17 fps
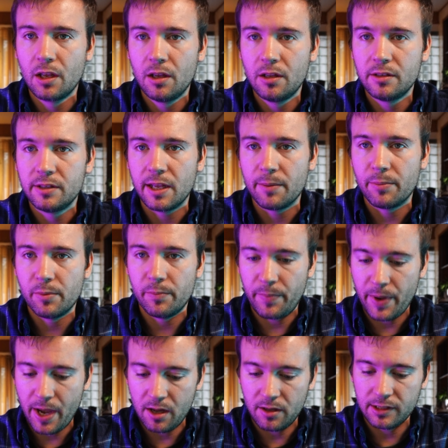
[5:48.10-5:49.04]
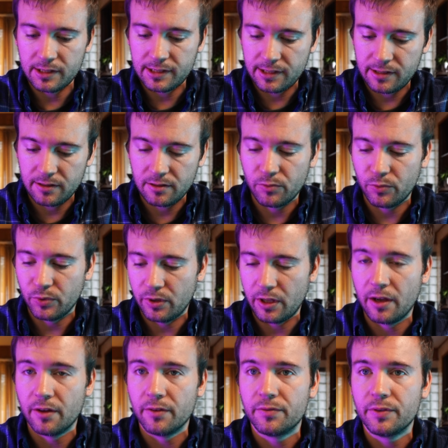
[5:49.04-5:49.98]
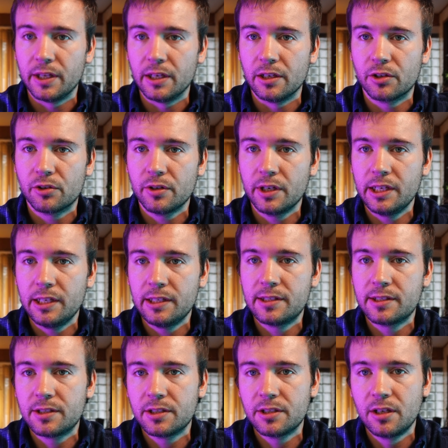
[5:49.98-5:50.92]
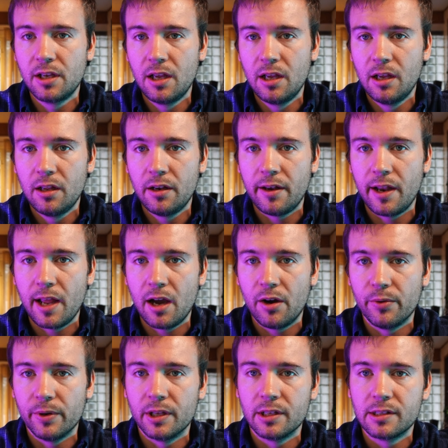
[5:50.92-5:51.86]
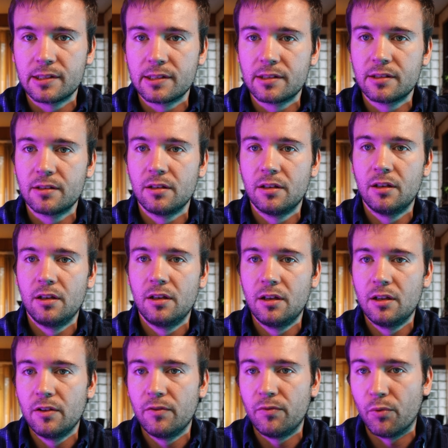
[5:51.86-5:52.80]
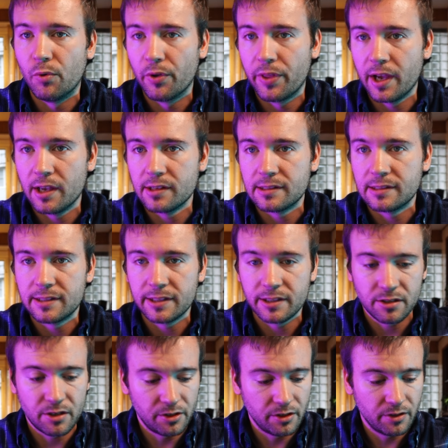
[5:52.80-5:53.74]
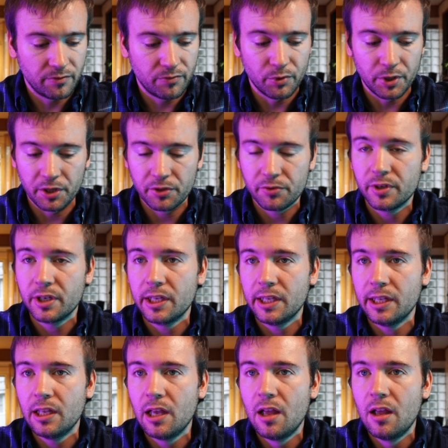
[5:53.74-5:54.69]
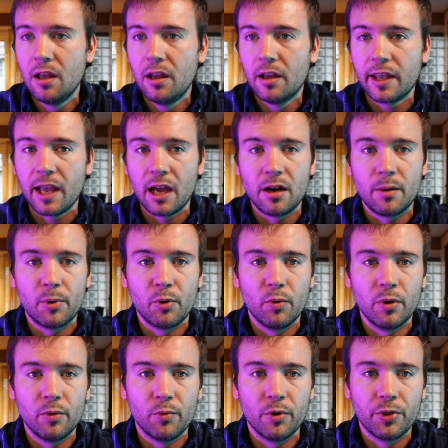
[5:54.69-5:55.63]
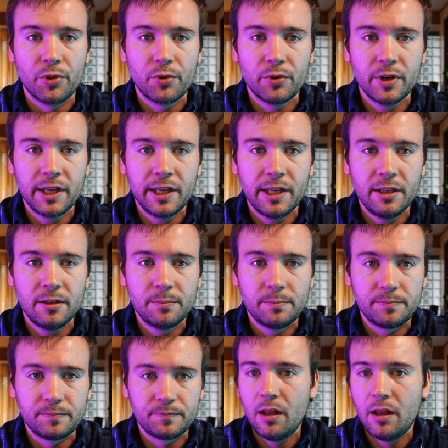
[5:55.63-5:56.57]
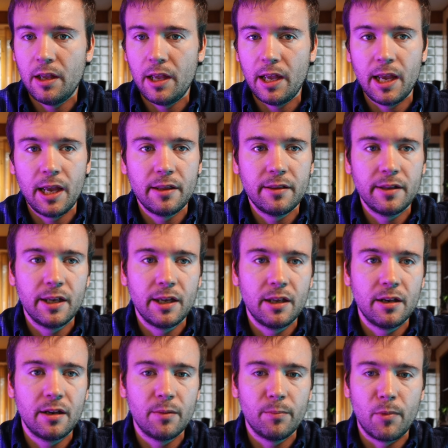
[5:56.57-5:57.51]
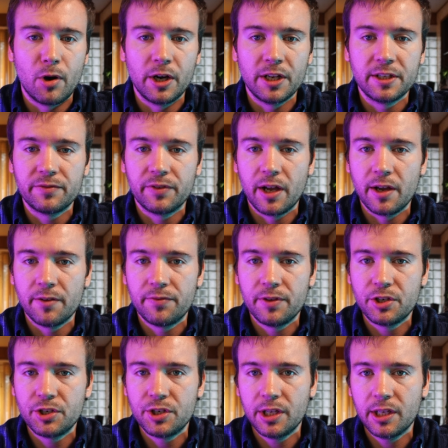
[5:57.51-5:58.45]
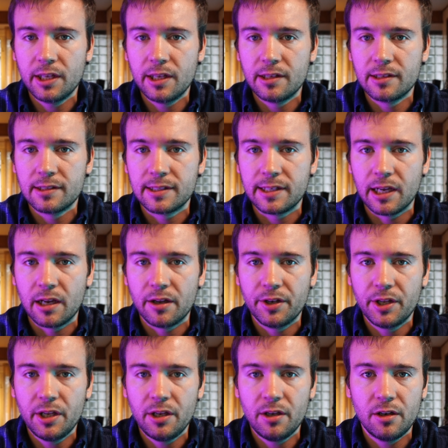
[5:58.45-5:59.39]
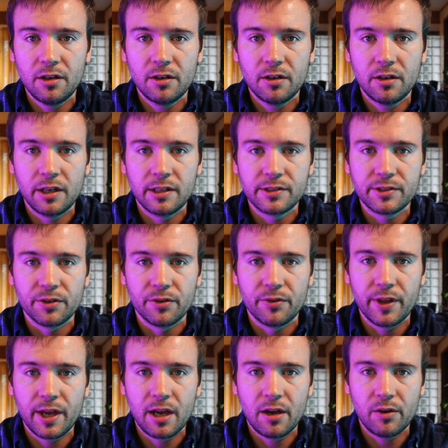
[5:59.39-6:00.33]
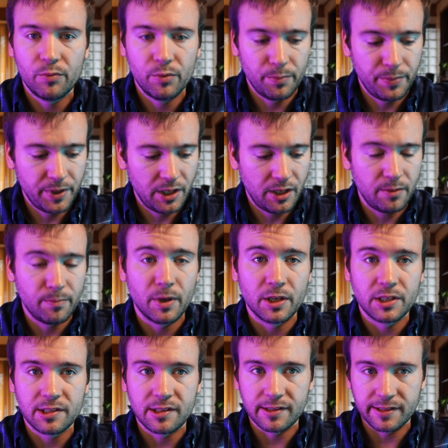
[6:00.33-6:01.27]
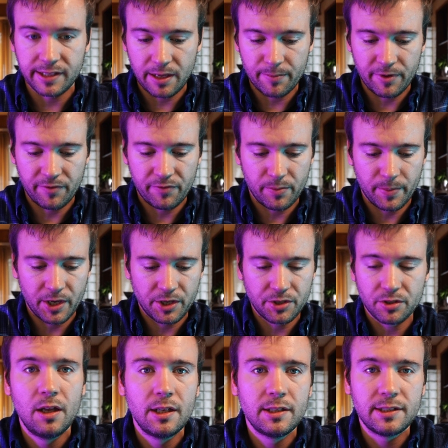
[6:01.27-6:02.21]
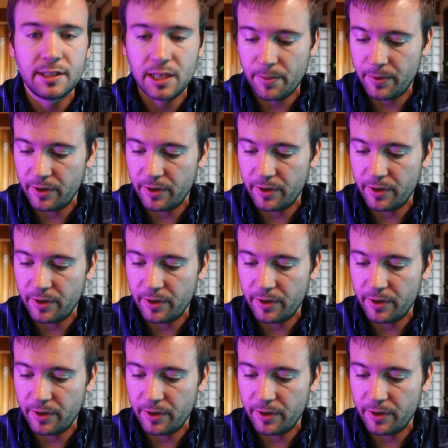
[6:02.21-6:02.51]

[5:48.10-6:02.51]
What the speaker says: Debit balance will have increased. Now it's 4,643, account number 113. And then Marty's Fly Fishing is down here, and so that will be much the same information. Debit